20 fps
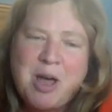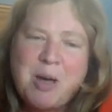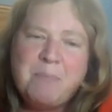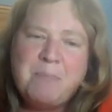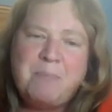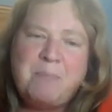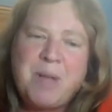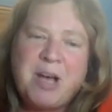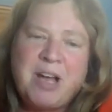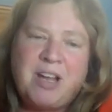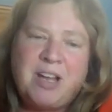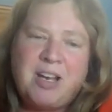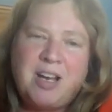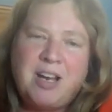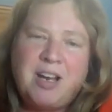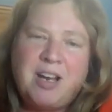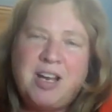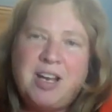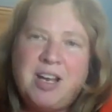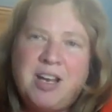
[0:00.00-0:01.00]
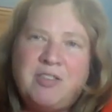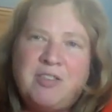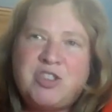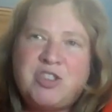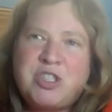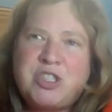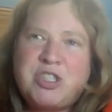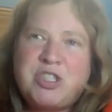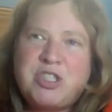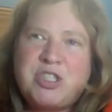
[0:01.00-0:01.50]
But
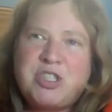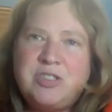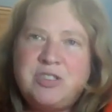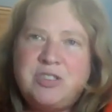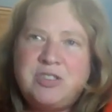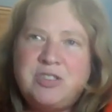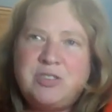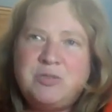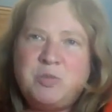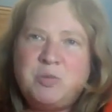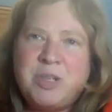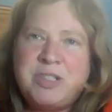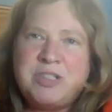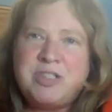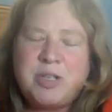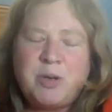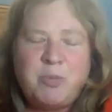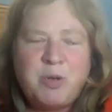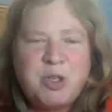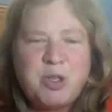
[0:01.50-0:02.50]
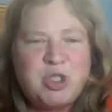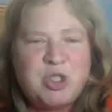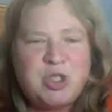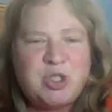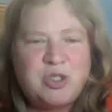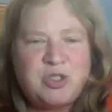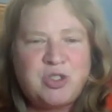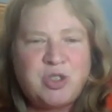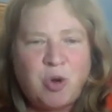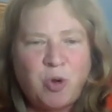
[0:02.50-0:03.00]
when someone
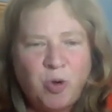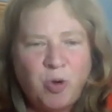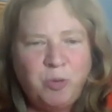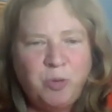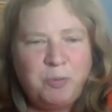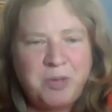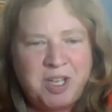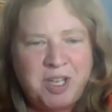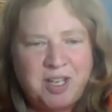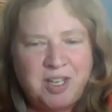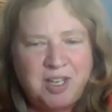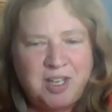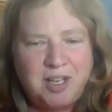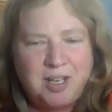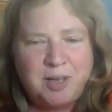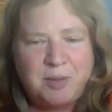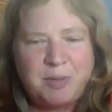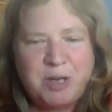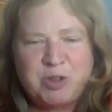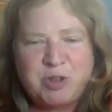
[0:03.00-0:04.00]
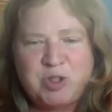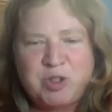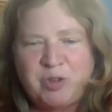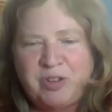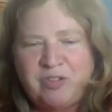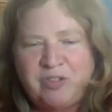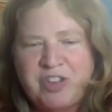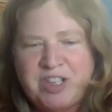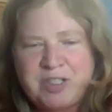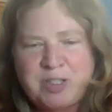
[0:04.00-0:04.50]
told me about
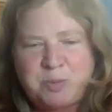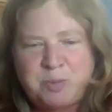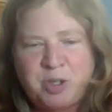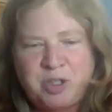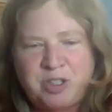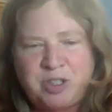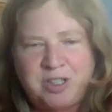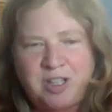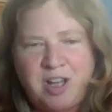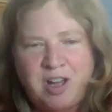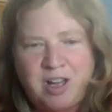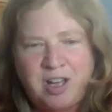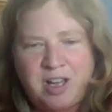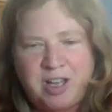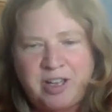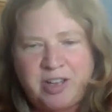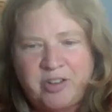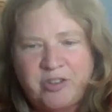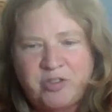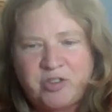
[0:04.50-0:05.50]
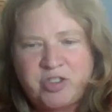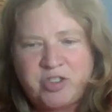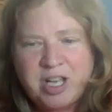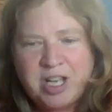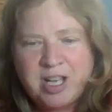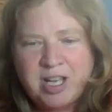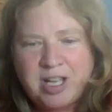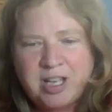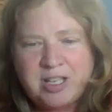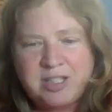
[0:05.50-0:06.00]
doing Facebook Lives,
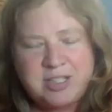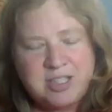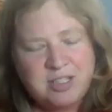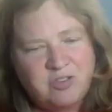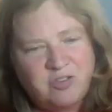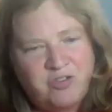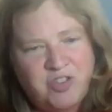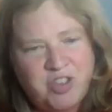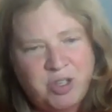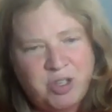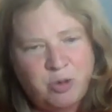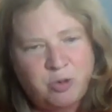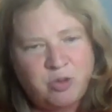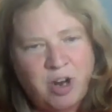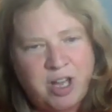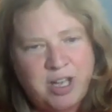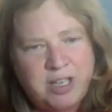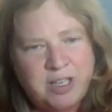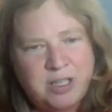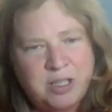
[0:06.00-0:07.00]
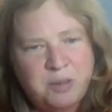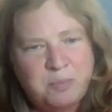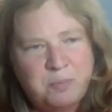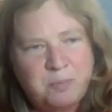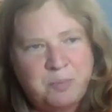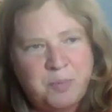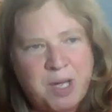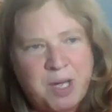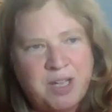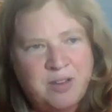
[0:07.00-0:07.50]
it didn't feel right,
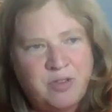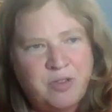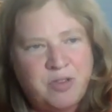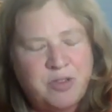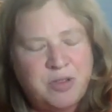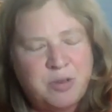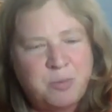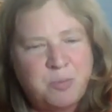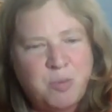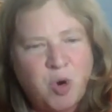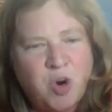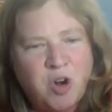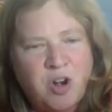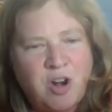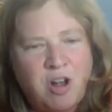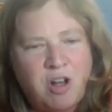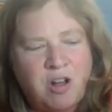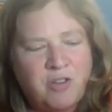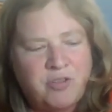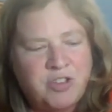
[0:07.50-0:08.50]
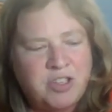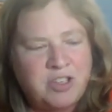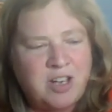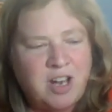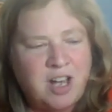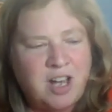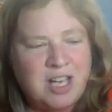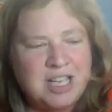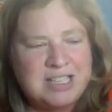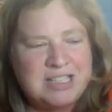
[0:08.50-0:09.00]
but the more
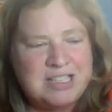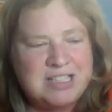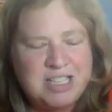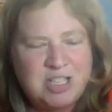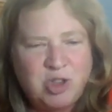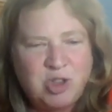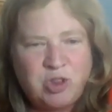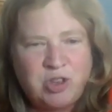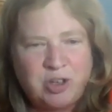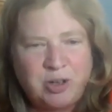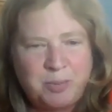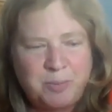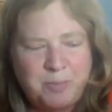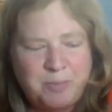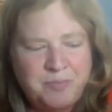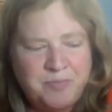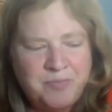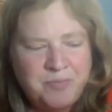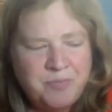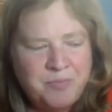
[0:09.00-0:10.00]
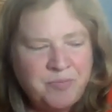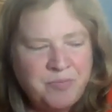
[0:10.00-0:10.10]
often I did them,